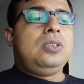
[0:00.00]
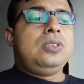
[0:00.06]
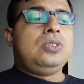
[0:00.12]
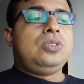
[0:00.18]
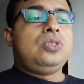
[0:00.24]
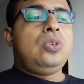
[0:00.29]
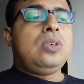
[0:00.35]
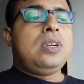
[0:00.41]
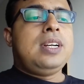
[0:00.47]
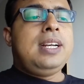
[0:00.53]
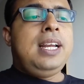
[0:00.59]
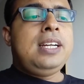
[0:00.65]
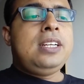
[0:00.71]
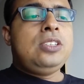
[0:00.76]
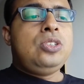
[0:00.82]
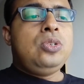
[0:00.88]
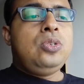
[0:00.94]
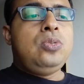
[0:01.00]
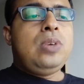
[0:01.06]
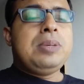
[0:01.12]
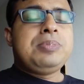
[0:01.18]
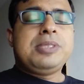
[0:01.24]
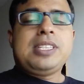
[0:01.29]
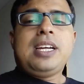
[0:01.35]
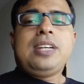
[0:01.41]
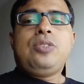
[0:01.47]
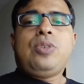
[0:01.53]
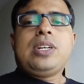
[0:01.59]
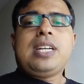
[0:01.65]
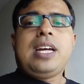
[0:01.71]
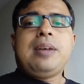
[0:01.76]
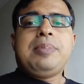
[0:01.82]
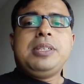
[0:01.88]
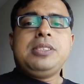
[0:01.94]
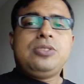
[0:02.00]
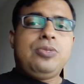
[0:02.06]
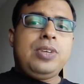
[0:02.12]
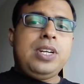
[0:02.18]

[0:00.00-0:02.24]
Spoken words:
So click to website, what happens